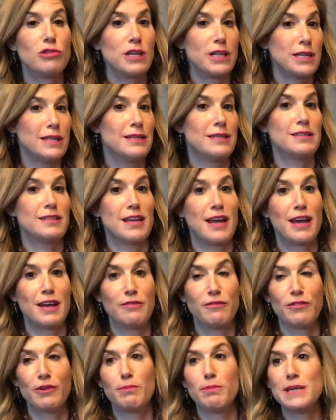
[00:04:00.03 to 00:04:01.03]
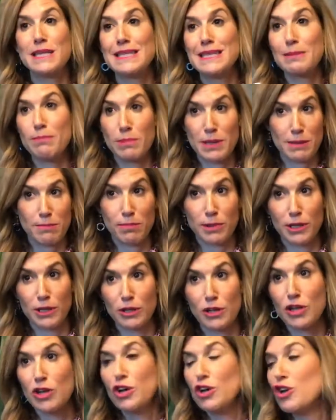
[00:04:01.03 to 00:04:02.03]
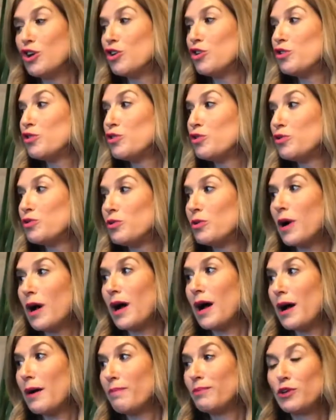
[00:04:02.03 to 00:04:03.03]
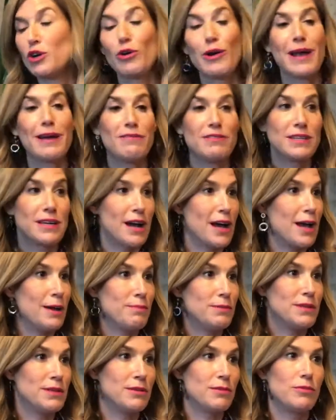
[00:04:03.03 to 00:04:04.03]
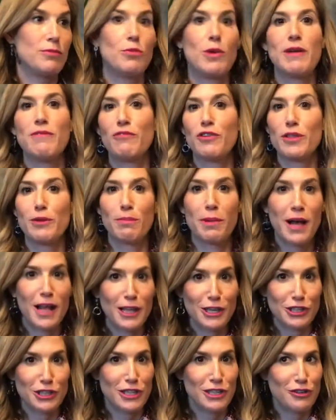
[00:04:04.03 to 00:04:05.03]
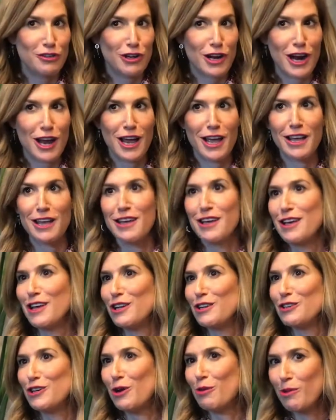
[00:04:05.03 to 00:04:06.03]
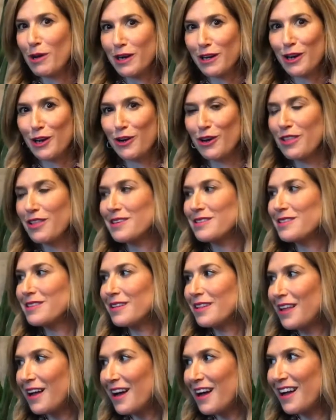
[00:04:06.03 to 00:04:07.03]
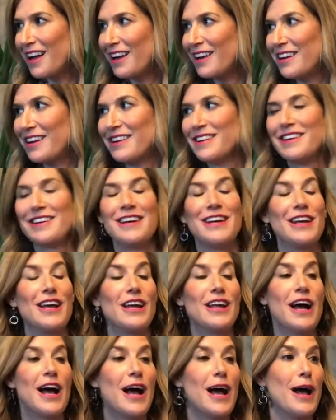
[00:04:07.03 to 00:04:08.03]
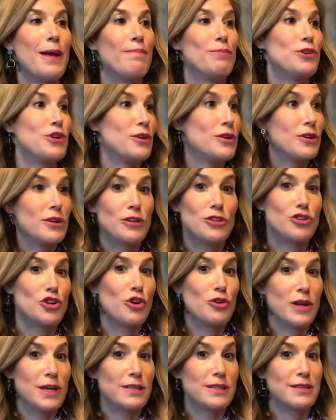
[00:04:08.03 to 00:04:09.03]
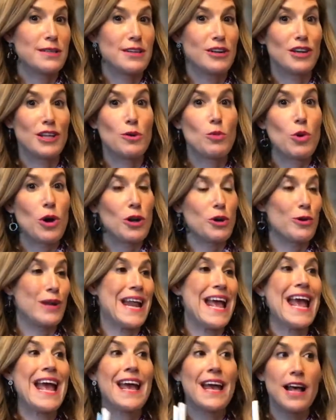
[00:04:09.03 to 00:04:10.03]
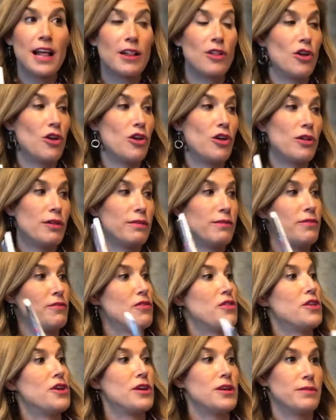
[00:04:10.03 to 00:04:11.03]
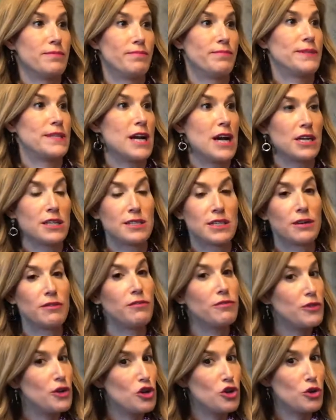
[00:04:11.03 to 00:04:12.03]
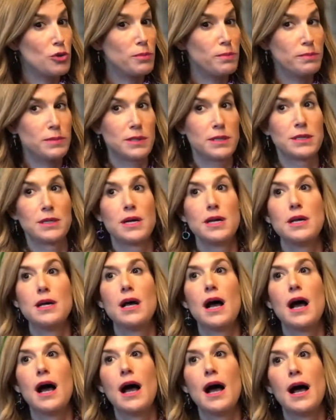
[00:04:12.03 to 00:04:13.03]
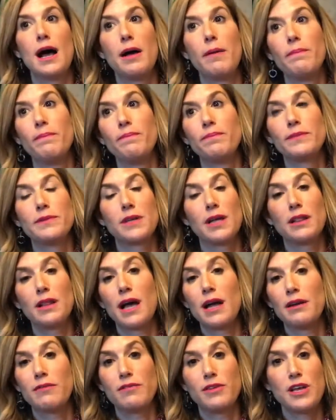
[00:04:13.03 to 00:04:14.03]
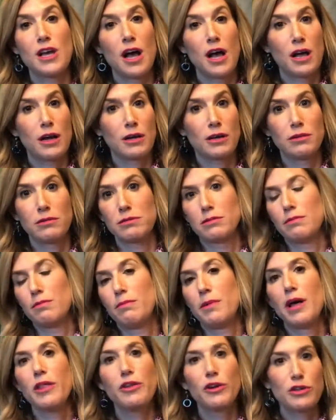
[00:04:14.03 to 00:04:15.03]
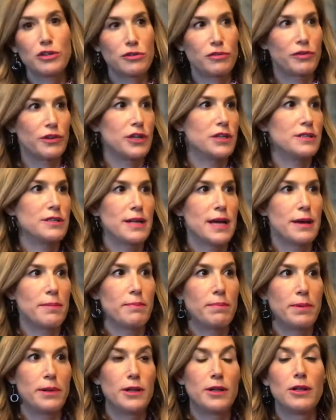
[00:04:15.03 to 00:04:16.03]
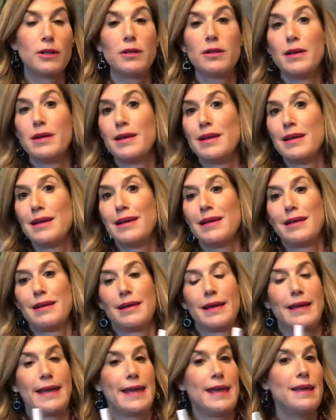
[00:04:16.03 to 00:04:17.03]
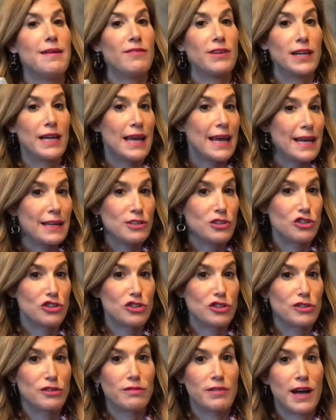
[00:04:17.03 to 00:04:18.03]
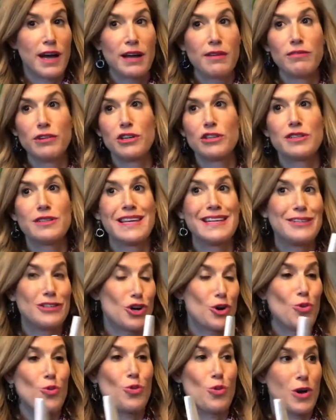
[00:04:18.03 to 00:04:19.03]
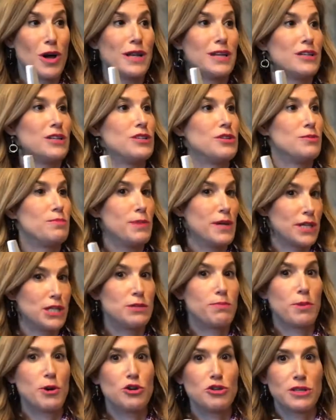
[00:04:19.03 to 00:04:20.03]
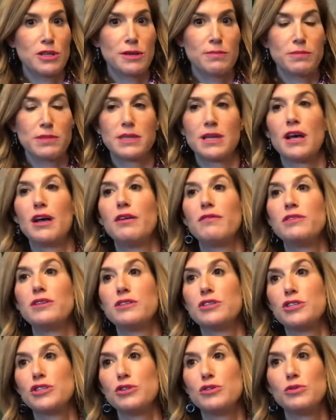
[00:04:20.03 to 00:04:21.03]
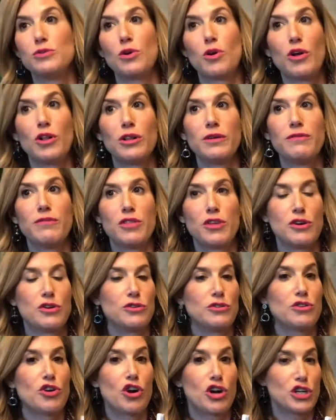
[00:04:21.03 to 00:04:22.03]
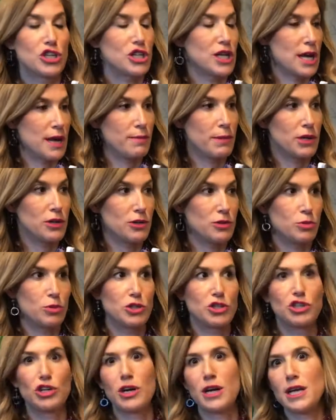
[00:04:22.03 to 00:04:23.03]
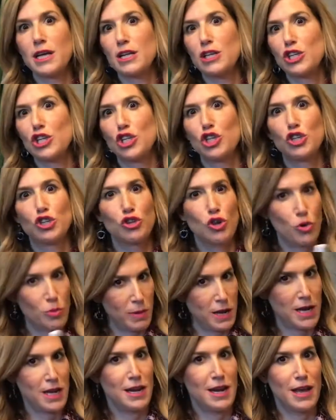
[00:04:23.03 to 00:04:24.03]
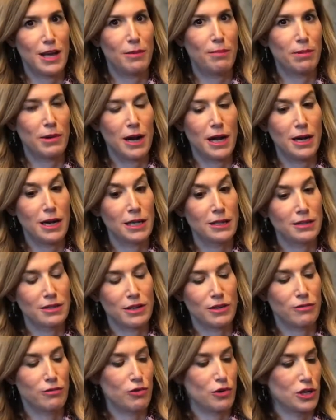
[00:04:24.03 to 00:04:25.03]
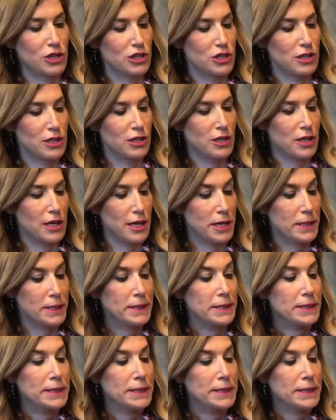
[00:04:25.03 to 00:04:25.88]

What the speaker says: really designed for busy people who don't have time to wait for the polish to dry, don't want to go to the salon, don't necessarily want to inhale all of the toxic fumes. A lot of young mothers, for example, even cancer survivors, they don't want to expose themselves to all of those harsh chemicals, which are in so many nail products, unfortunately.